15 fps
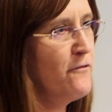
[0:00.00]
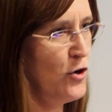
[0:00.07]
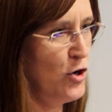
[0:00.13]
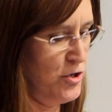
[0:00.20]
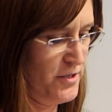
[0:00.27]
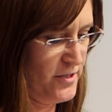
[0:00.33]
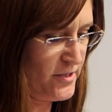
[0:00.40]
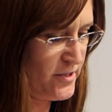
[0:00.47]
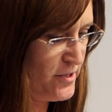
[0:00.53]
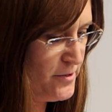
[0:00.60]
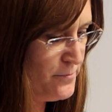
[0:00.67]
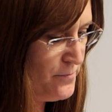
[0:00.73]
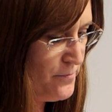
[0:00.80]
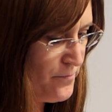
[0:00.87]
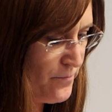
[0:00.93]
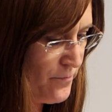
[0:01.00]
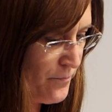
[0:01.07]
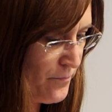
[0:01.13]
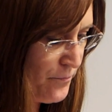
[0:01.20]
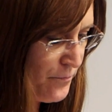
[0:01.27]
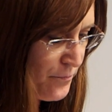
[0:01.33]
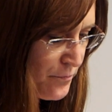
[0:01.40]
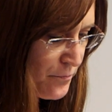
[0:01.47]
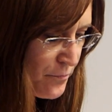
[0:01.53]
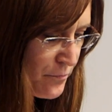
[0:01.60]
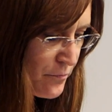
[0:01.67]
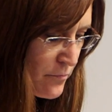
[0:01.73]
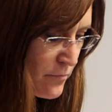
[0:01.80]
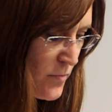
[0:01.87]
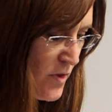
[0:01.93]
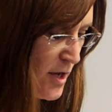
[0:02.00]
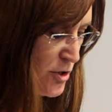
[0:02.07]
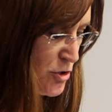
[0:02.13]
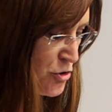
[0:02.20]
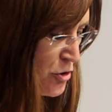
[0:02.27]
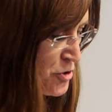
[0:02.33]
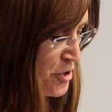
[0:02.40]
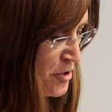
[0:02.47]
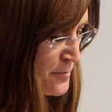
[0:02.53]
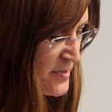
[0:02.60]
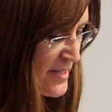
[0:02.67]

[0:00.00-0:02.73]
first. Short-term